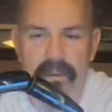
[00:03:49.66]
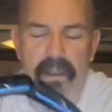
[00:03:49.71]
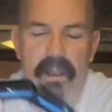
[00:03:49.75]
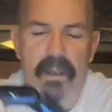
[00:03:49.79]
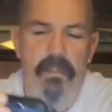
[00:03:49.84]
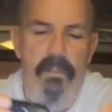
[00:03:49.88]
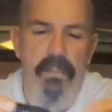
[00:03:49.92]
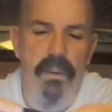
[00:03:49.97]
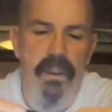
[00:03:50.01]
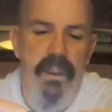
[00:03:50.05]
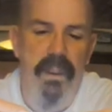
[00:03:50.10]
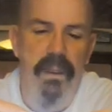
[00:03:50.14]

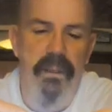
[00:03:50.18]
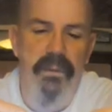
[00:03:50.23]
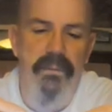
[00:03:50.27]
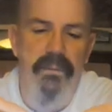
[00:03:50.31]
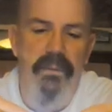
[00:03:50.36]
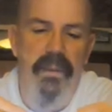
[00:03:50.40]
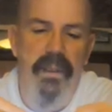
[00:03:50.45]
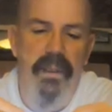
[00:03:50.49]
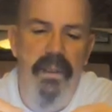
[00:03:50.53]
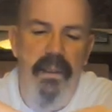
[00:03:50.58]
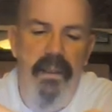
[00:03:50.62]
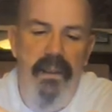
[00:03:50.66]
that bait.
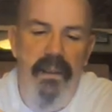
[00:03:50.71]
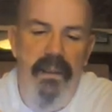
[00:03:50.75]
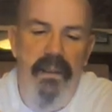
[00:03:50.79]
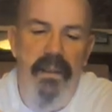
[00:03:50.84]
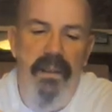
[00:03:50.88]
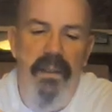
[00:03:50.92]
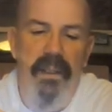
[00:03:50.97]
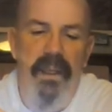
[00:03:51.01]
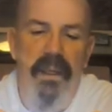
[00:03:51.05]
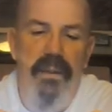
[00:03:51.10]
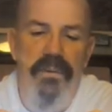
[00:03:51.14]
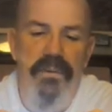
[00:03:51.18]

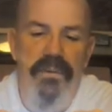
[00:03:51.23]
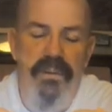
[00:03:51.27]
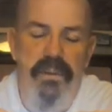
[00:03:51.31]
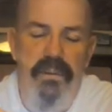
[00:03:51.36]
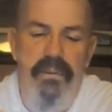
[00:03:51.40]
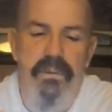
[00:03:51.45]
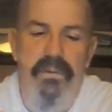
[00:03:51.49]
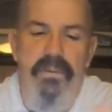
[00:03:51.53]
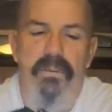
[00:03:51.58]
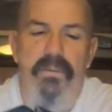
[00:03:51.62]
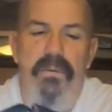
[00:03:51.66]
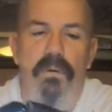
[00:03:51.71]
Allows it
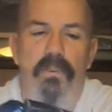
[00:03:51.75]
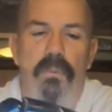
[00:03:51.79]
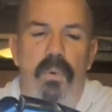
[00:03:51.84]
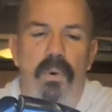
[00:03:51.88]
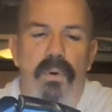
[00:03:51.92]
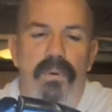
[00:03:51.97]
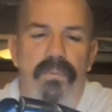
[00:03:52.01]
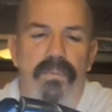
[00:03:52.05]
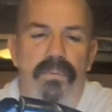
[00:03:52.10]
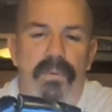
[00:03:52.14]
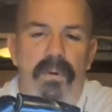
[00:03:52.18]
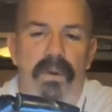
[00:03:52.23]
a little
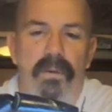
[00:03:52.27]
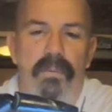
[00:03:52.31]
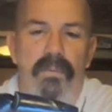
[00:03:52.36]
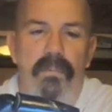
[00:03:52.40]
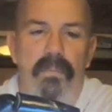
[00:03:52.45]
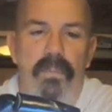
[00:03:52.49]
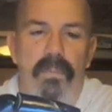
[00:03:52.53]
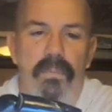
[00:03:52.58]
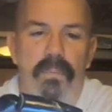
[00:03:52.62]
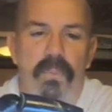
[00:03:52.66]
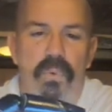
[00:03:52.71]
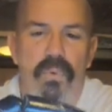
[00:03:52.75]
more free
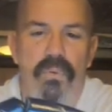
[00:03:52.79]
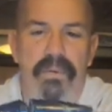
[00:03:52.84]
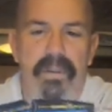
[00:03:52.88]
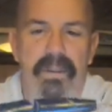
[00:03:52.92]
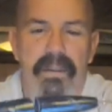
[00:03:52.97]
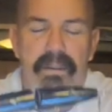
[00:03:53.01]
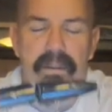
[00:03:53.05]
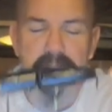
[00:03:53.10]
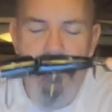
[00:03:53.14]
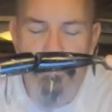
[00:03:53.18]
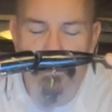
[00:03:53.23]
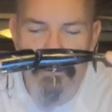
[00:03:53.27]

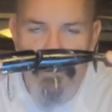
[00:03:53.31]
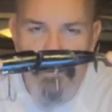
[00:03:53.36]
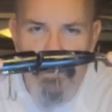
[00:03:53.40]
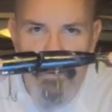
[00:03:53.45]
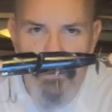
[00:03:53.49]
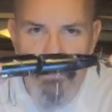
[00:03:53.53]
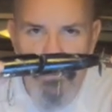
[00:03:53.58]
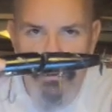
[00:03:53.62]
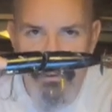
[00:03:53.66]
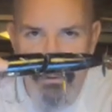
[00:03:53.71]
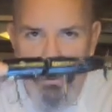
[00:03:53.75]
moving. As you